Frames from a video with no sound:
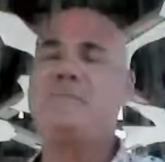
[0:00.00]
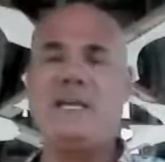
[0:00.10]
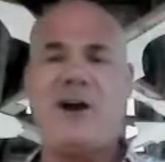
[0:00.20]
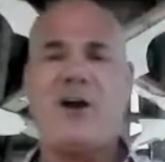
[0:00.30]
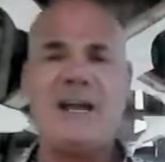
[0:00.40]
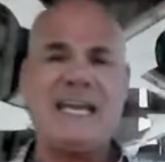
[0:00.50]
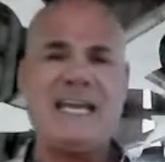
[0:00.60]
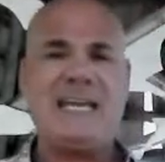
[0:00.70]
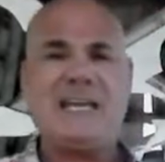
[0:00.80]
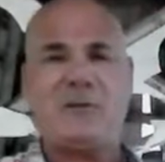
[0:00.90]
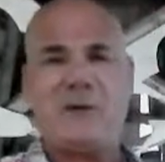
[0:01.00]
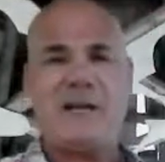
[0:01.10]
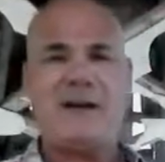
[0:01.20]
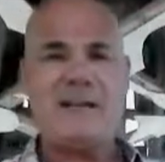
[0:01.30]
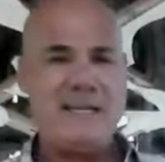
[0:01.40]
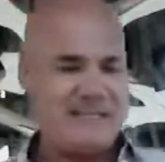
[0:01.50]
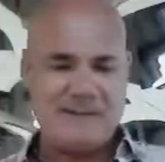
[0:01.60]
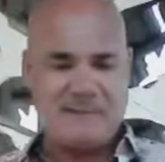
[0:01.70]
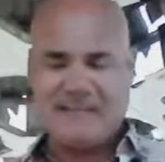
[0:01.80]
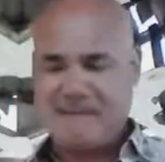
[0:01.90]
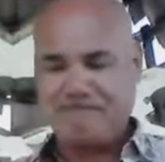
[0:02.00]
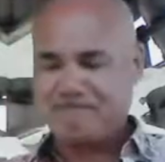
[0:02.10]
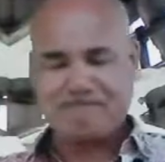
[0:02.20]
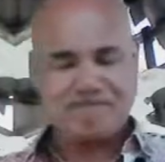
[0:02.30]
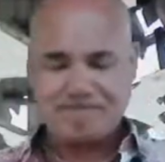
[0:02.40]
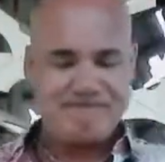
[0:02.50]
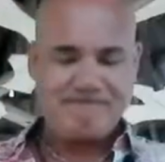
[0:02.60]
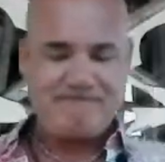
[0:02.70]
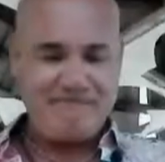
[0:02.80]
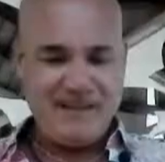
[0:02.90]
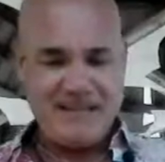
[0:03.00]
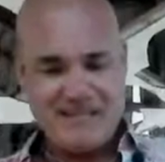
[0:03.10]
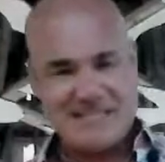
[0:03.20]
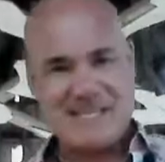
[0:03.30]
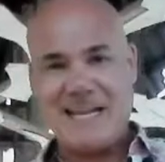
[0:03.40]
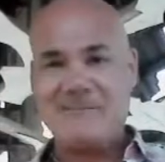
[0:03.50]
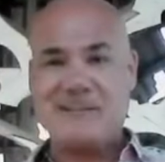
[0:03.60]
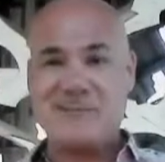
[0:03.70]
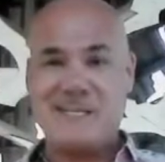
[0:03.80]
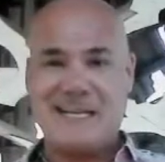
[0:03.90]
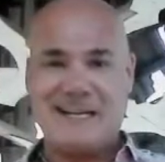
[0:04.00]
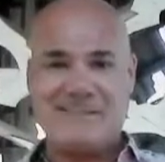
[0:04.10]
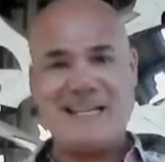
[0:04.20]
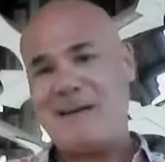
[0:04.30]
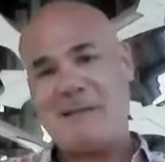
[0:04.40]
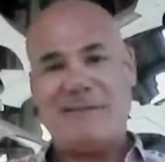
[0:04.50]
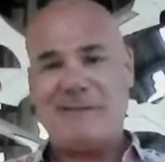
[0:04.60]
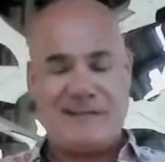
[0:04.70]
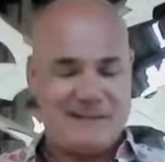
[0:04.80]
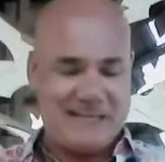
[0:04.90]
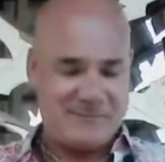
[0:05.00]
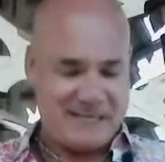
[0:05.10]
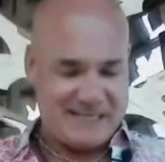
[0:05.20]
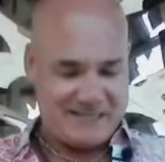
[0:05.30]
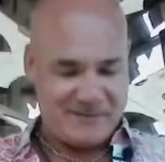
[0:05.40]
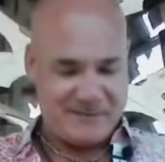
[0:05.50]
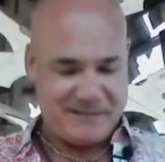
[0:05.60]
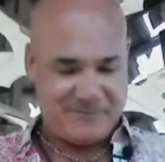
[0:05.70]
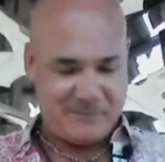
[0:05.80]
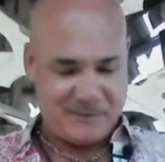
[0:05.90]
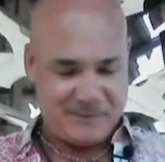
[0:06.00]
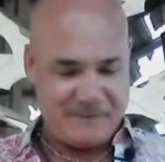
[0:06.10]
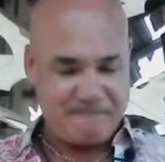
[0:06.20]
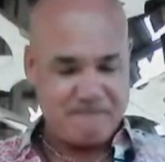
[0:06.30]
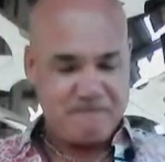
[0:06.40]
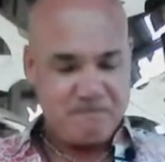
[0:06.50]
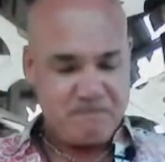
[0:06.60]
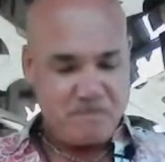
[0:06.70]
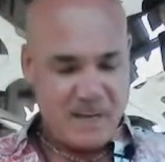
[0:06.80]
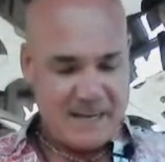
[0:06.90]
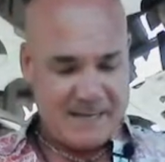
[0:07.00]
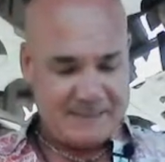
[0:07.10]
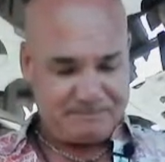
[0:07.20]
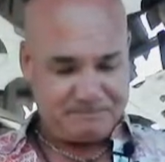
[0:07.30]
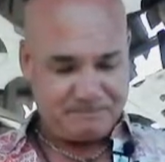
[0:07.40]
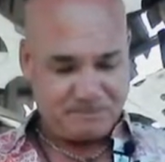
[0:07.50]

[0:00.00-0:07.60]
B-R-E-E or P-R-E, something like that. That's kind of interesting how, you know, I mean, every country has their own different ones, right?